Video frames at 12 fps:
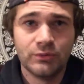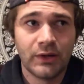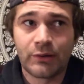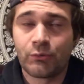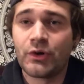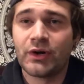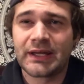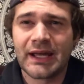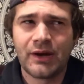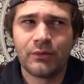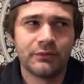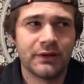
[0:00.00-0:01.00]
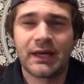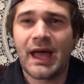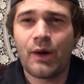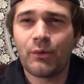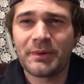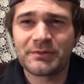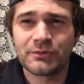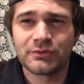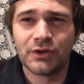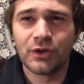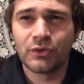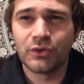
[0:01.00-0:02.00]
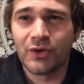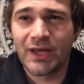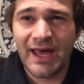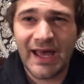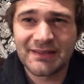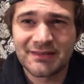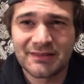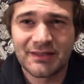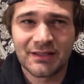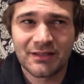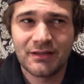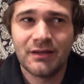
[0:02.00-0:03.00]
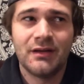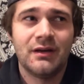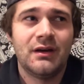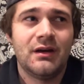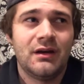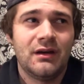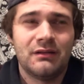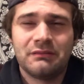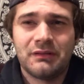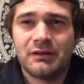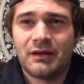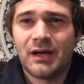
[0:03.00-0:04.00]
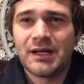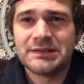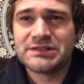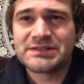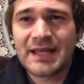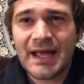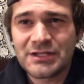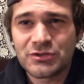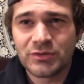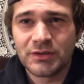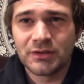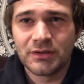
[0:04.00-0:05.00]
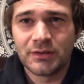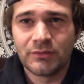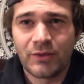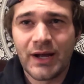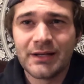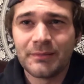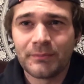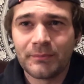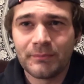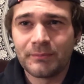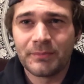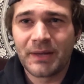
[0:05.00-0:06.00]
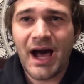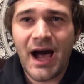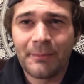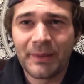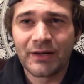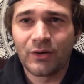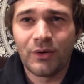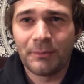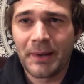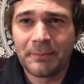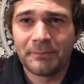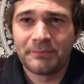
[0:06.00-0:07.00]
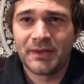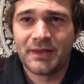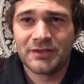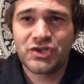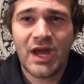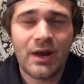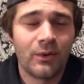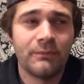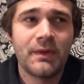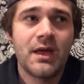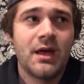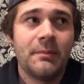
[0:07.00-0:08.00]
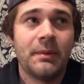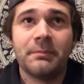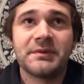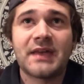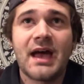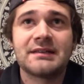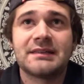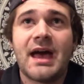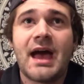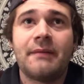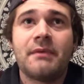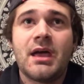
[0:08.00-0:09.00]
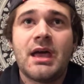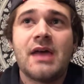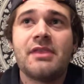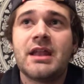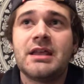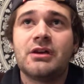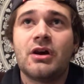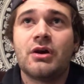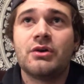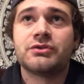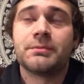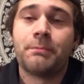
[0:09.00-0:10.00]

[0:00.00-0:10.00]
like real account? Like, how am I supposed to know that your cat's sick? I just tagged you in a random comment on my channel. But besides that, and then he goes,